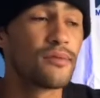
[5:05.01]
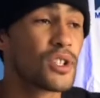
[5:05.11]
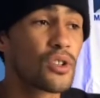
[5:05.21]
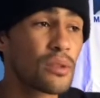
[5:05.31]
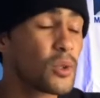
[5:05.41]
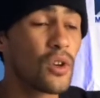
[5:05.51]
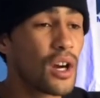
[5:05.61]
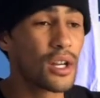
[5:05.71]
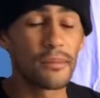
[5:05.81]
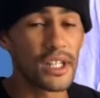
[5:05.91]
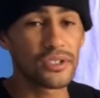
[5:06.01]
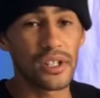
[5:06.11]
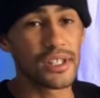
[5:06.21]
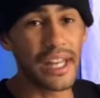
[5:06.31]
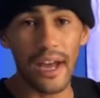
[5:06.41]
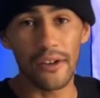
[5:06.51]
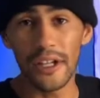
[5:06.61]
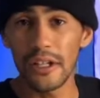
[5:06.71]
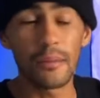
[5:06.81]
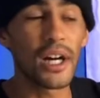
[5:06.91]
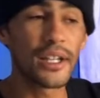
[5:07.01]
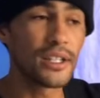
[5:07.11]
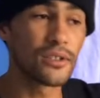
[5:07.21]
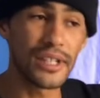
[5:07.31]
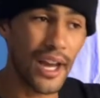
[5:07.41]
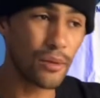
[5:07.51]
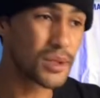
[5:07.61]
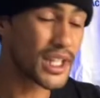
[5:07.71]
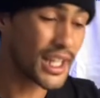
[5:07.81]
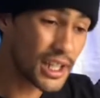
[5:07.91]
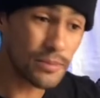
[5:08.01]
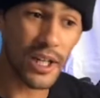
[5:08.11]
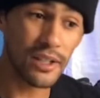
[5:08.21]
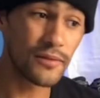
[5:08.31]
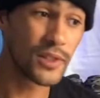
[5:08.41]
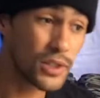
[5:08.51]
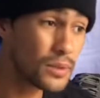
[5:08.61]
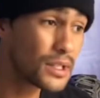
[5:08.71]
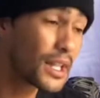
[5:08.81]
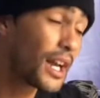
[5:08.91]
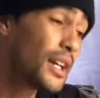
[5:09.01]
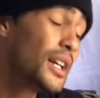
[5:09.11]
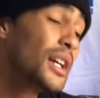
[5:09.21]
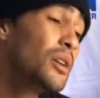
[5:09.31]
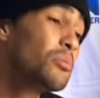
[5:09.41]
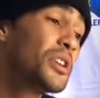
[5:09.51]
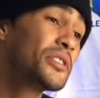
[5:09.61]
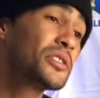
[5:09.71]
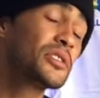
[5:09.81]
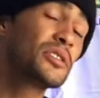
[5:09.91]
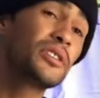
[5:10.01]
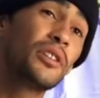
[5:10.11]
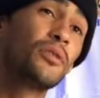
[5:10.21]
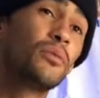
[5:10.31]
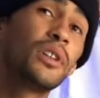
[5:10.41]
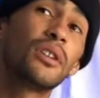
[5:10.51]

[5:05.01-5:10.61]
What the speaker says: And don't get me wrong, I'm not trying to down anybody or downplay anybody for doing that, but it's just still